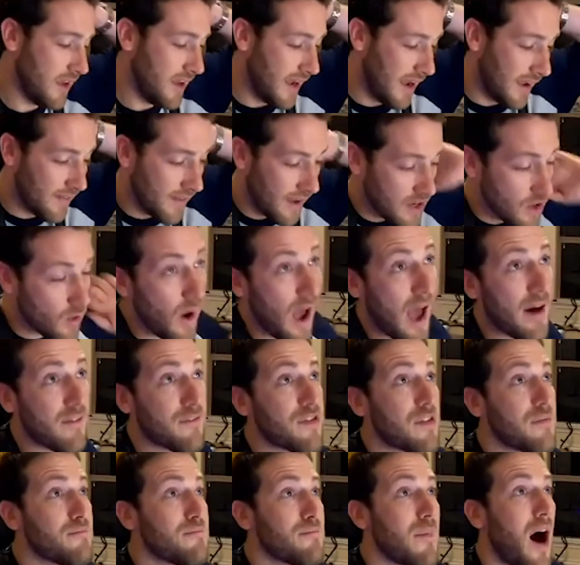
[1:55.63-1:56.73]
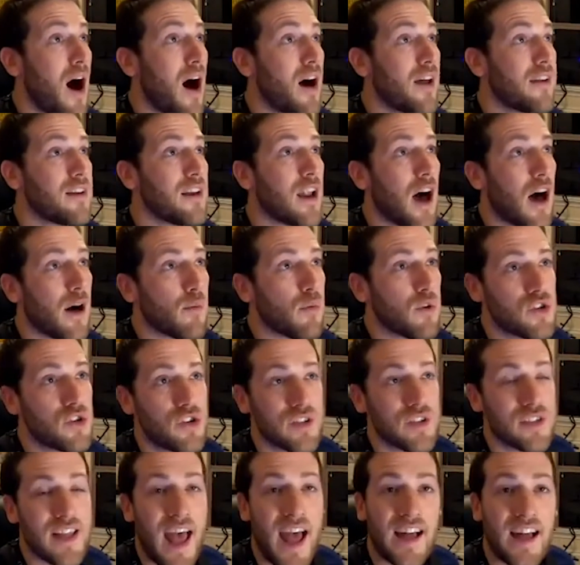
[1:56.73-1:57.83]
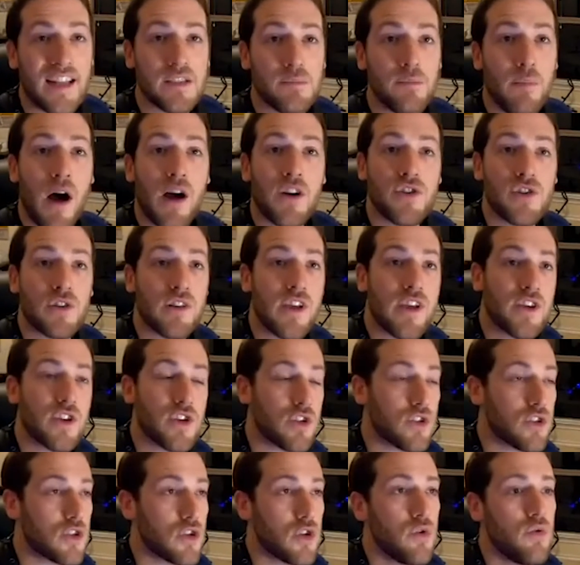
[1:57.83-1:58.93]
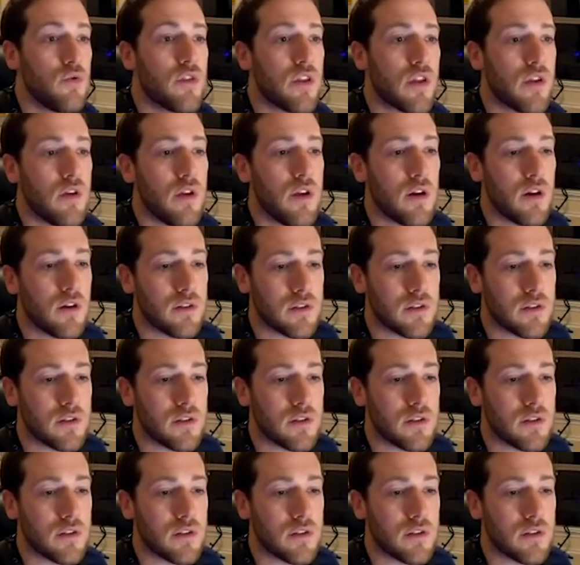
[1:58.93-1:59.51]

And then you have the mod knob, which just adds modulation to the